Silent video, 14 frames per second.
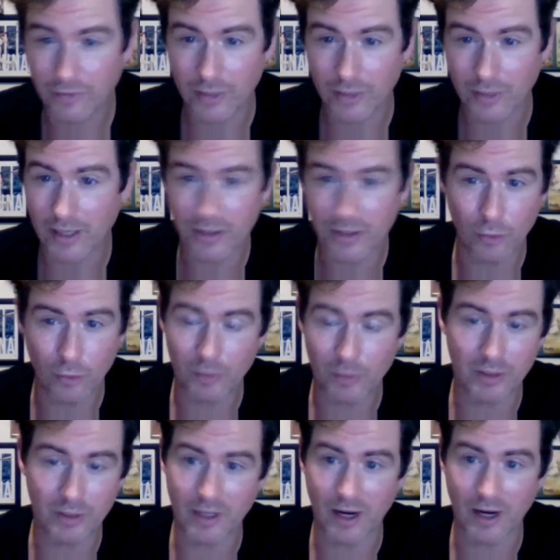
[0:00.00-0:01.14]
380
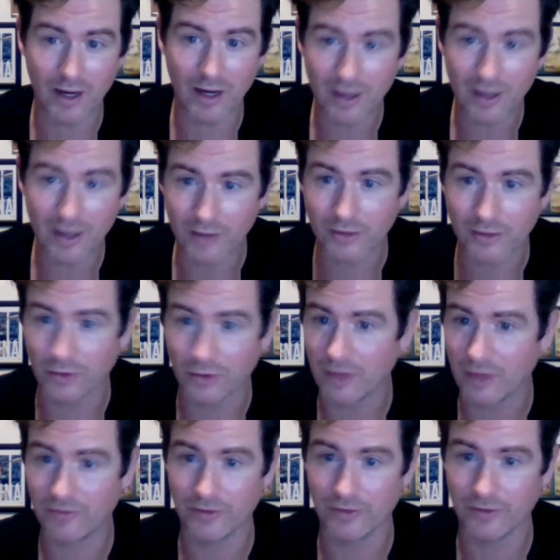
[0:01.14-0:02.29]
OBP guy out there in
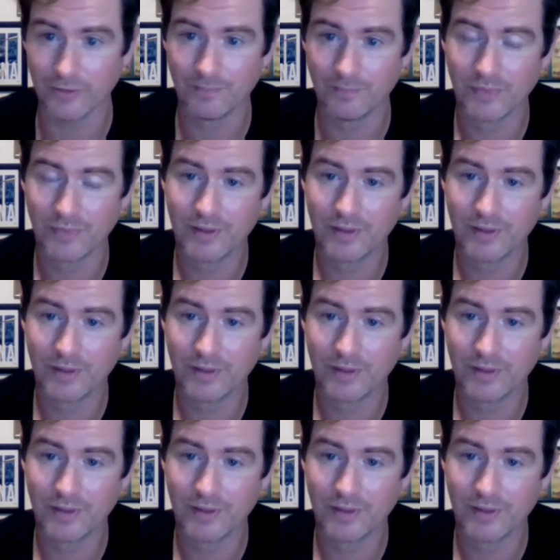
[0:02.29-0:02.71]
left field,